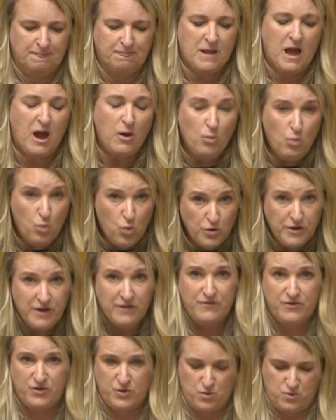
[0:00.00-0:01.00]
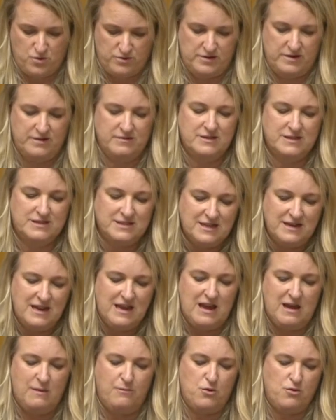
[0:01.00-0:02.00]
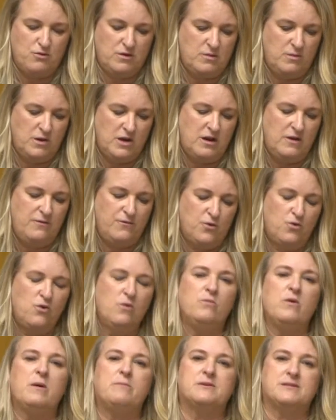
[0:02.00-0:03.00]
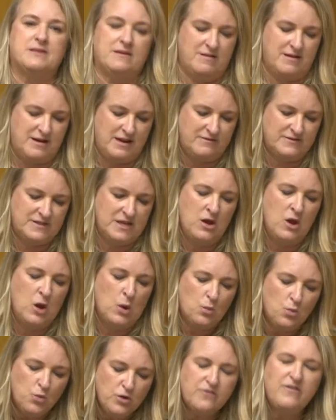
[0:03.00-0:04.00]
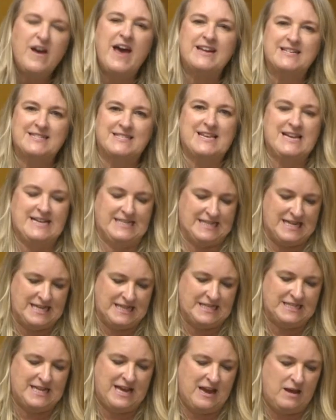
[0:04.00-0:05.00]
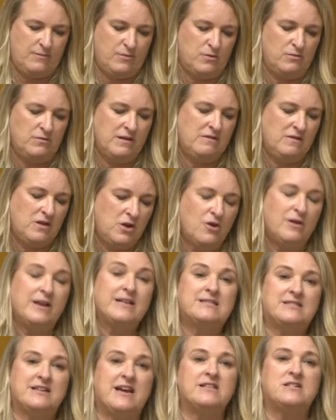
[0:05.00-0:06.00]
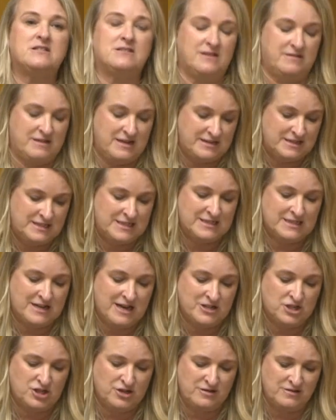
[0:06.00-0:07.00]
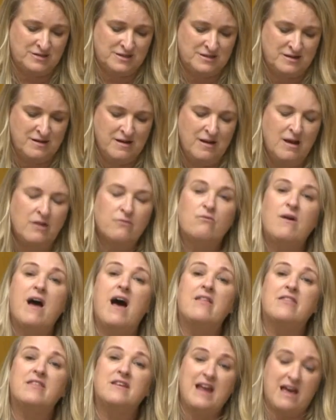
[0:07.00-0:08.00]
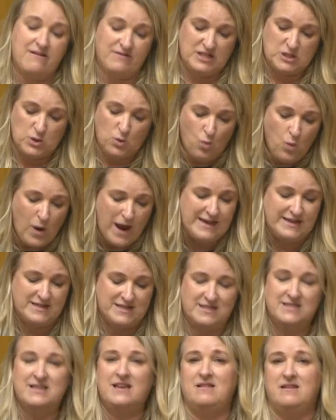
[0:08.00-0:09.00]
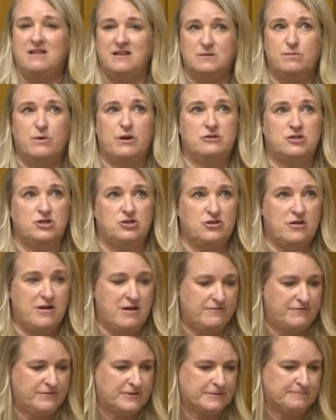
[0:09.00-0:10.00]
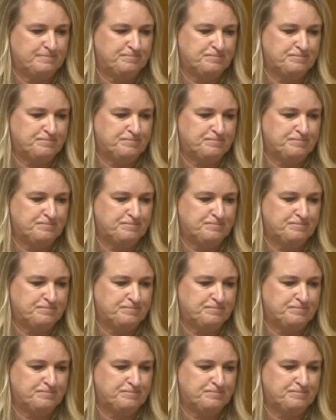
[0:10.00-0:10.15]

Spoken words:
I would have thought the Sydney Airport Community Forum representatives would have had a seat at the table in the early stages of these discussions, rather than having to wait to see the exposure draft.